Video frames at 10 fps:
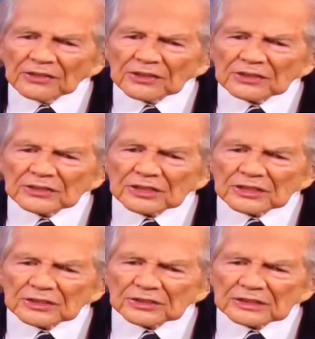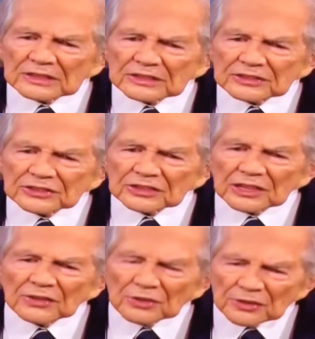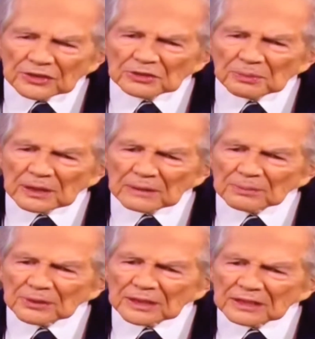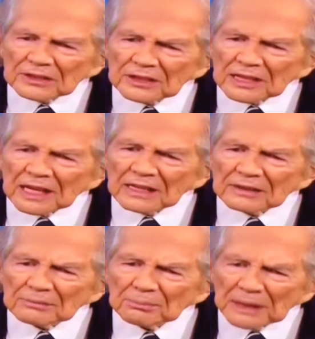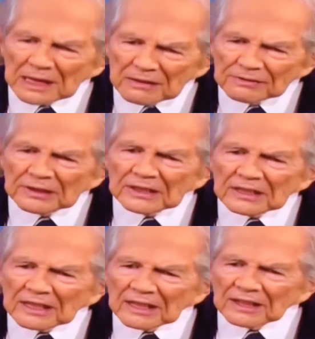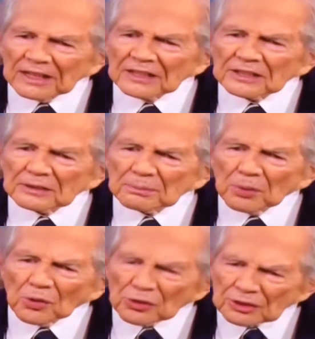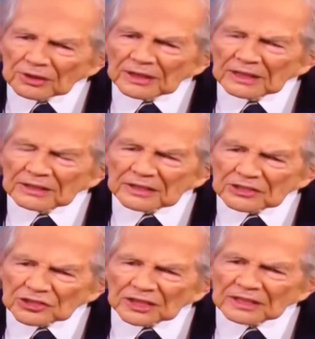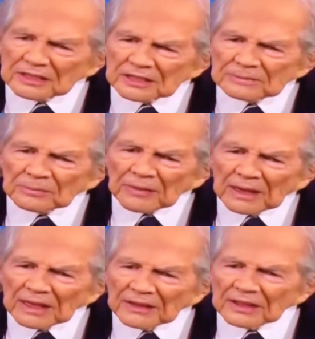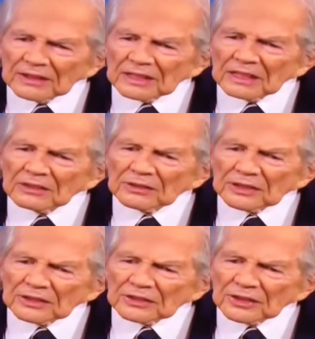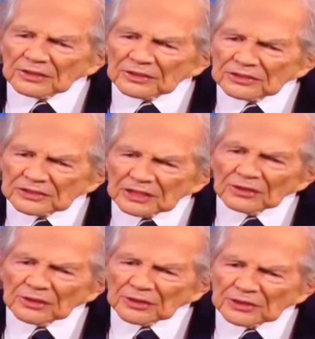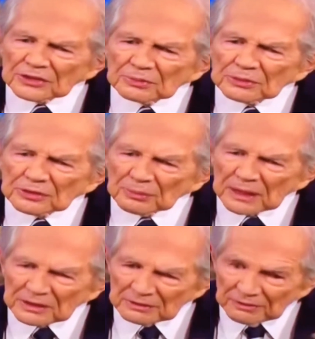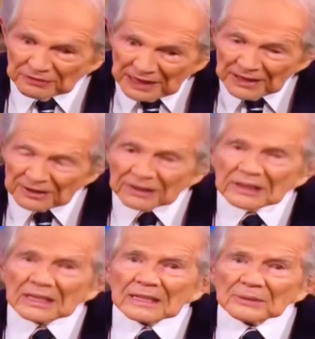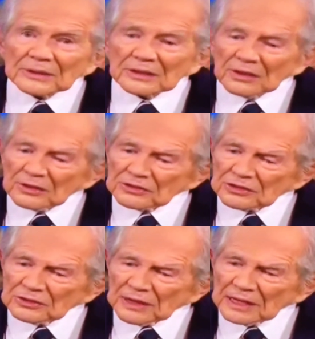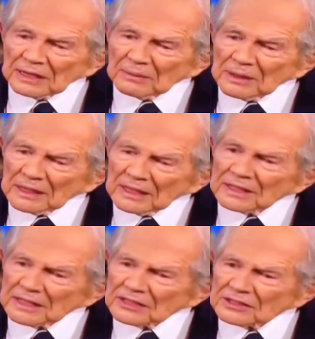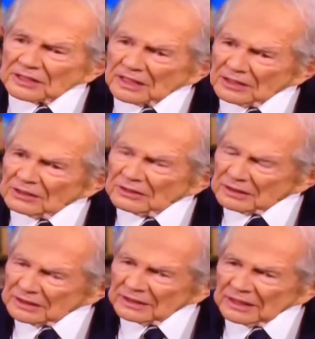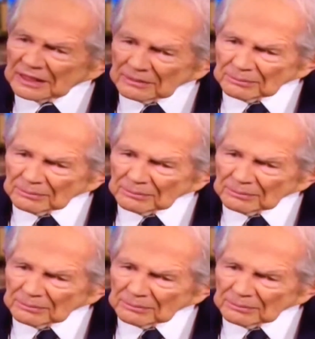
there are steroids being put into the beef, into the pork, into the chickens. They not only are steroids to make them fatter, but they're also antibiotics to kill